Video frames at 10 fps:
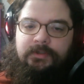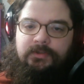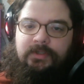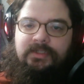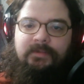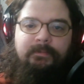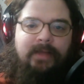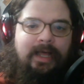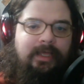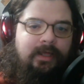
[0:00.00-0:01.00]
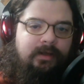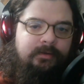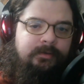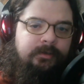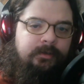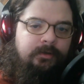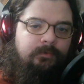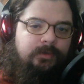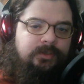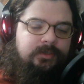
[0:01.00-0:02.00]
So he's a Maia,
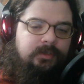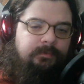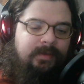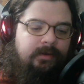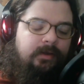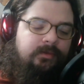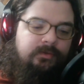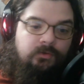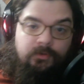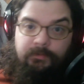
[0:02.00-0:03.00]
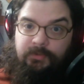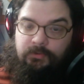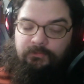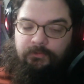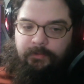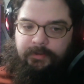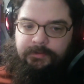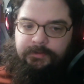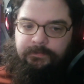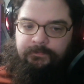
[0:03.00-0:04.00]
which is a uh, called the Beautiful Ones.